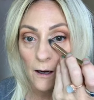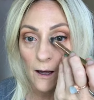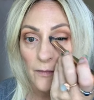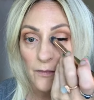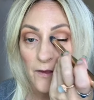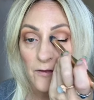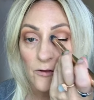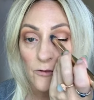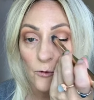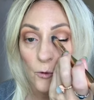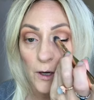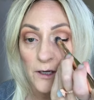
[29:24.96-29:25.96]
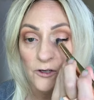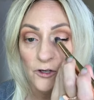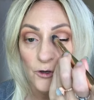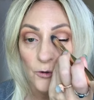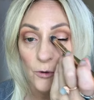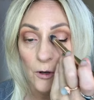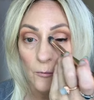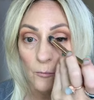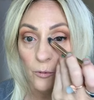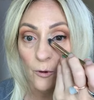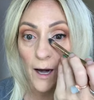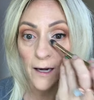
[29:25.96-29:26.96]
And this is going to
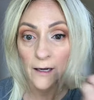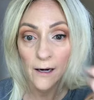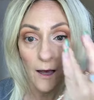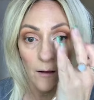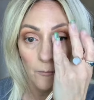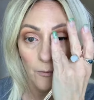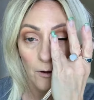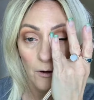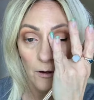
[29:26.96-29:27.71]
brighten up